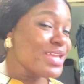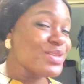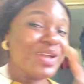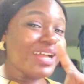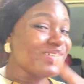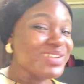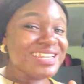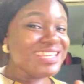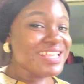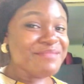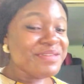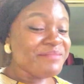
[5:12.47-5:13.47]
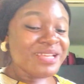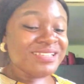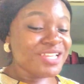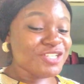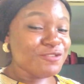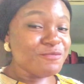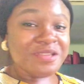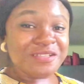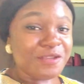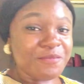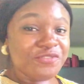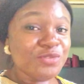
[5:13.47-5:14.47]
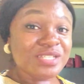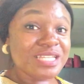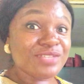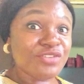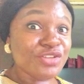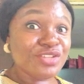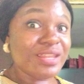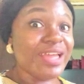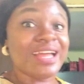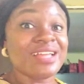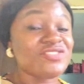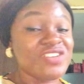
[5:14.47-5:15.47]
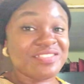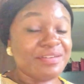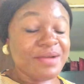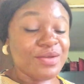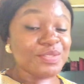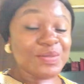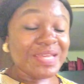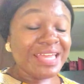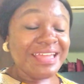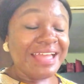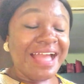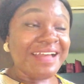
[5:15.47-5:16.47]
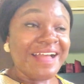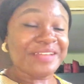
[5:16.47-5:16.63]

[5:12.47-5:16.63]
you can quickly send me a message to bring some few seeds for you so that I can check them out, okay?